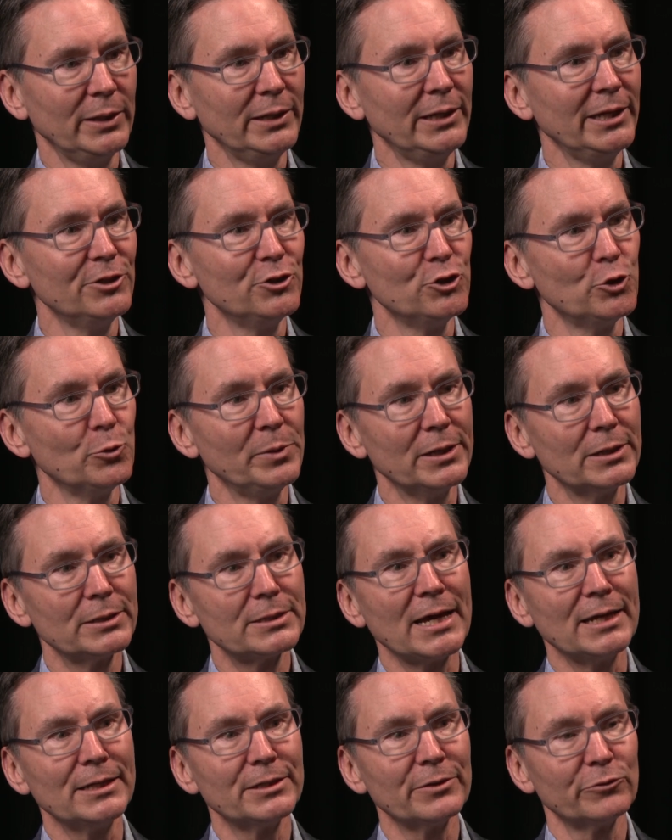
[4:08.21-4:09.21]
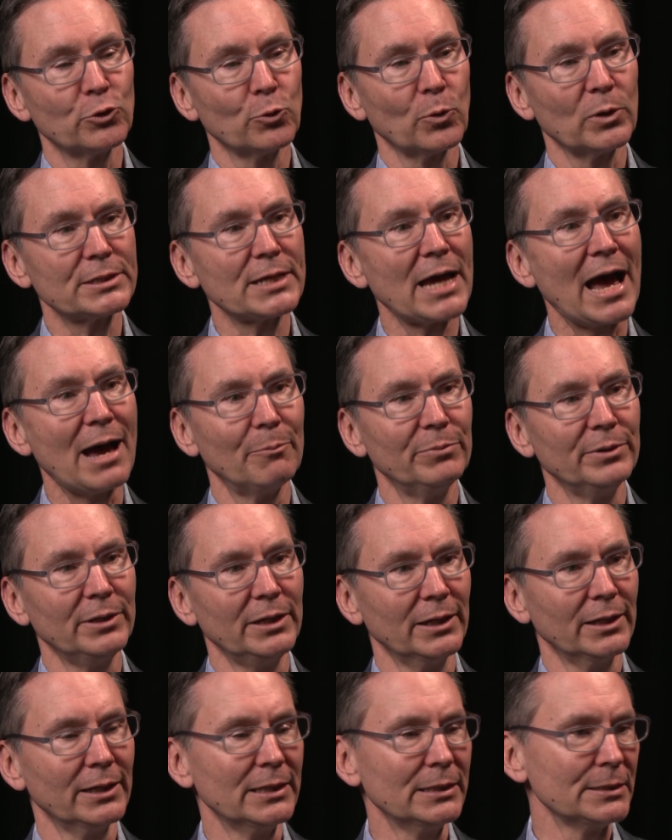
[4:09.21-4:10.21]
need you to be attentive to what's
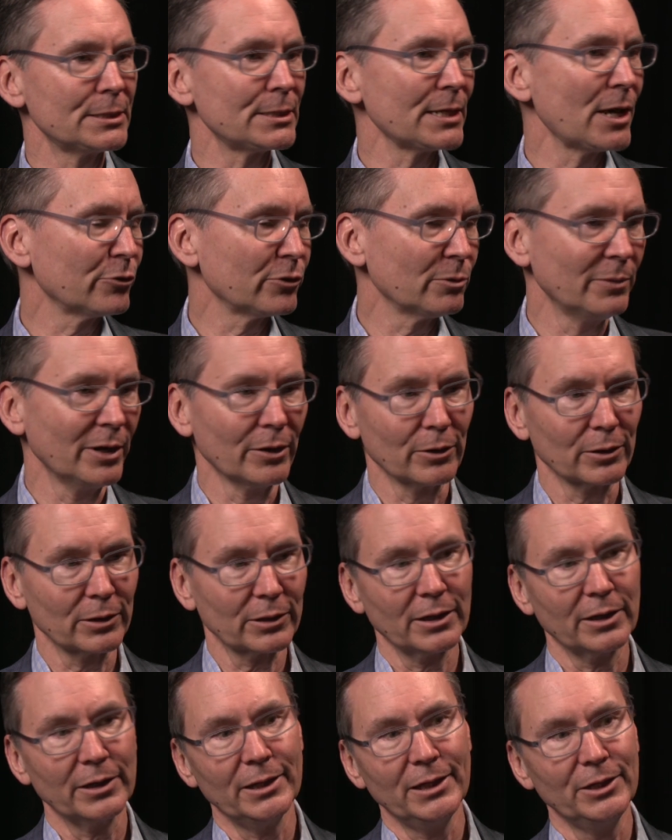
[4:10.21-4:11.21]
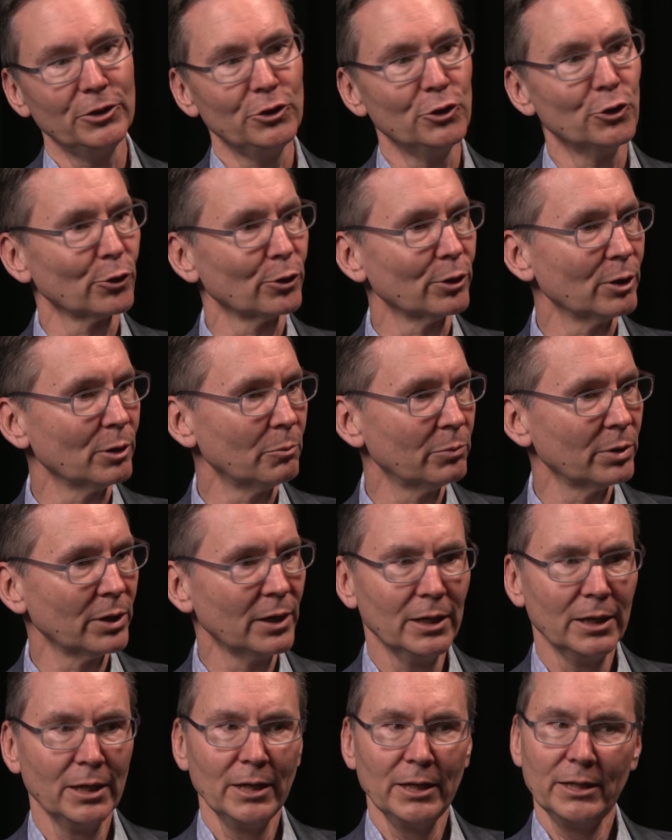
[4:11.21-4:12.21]
happening in South America, in Europe.
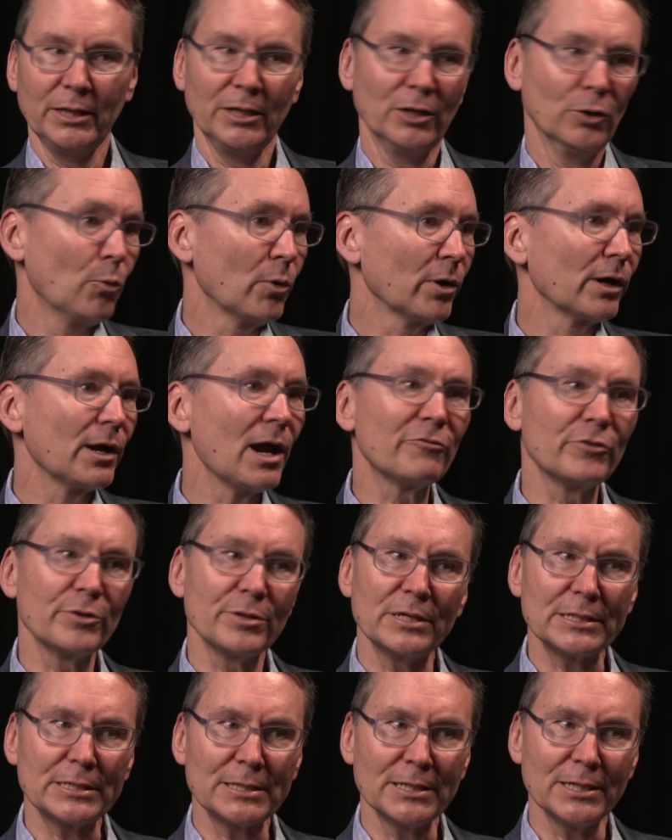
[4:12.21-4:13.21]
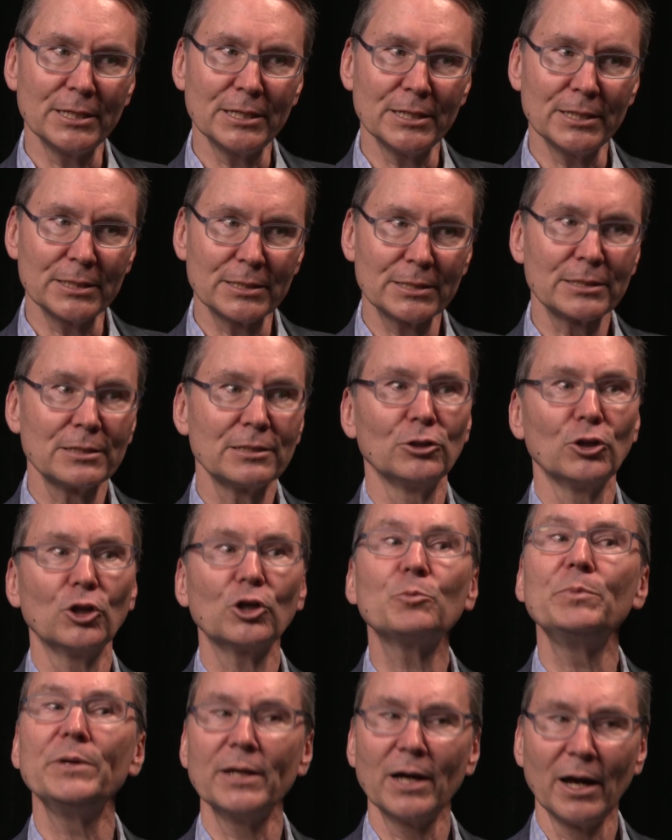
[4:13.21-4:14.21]
Wherever this is,
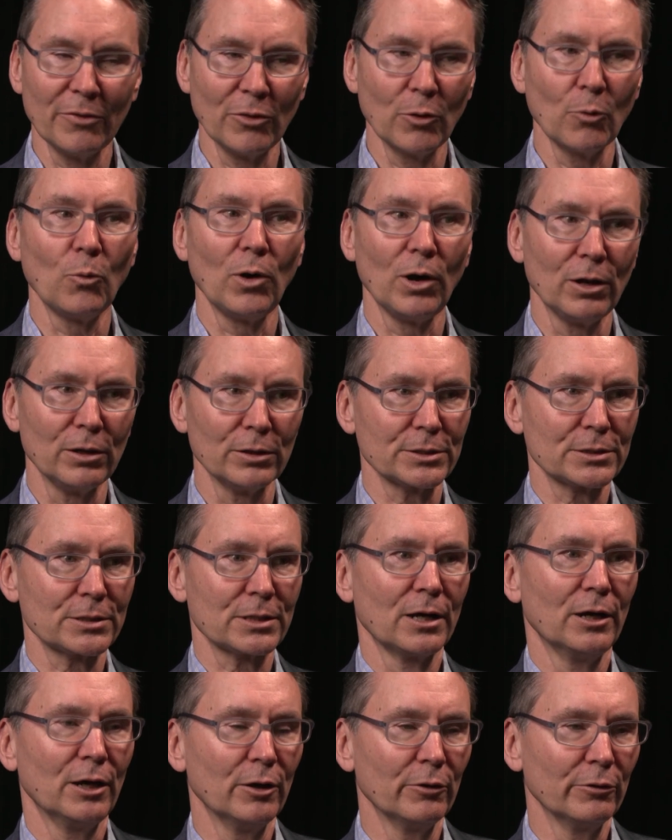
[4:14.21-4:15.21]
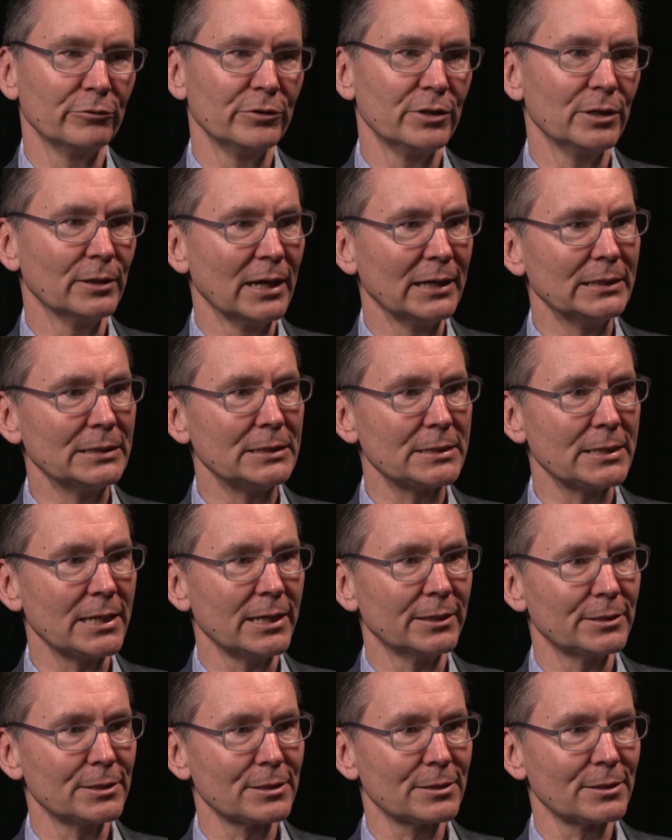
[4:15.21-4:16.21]
look beyond the walls of the United
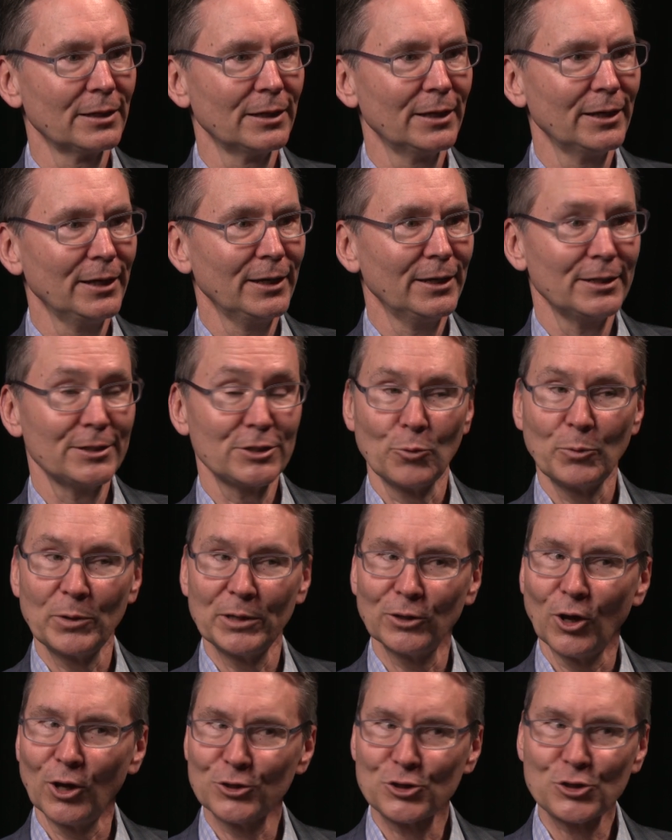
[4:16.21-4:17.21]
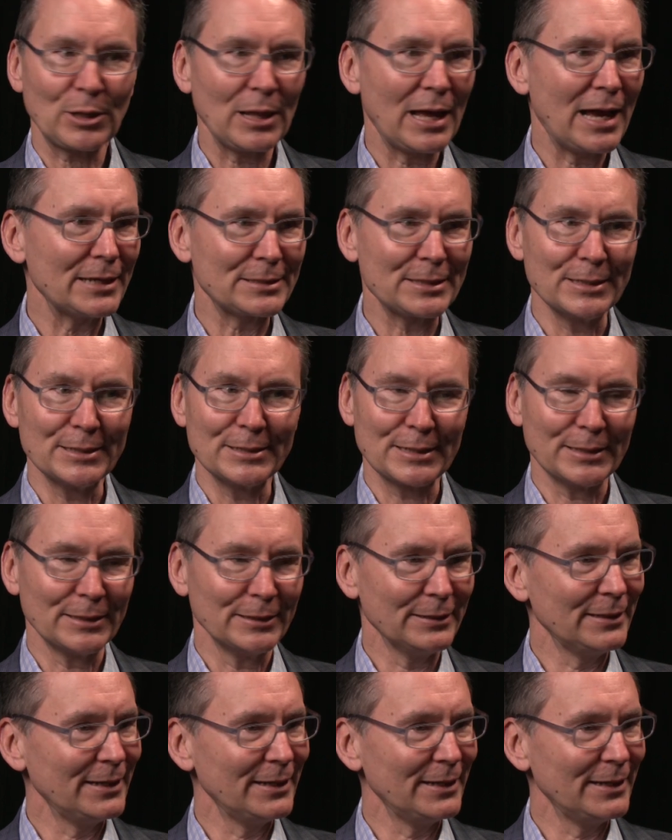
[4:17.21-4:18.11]
States. So we launched classes in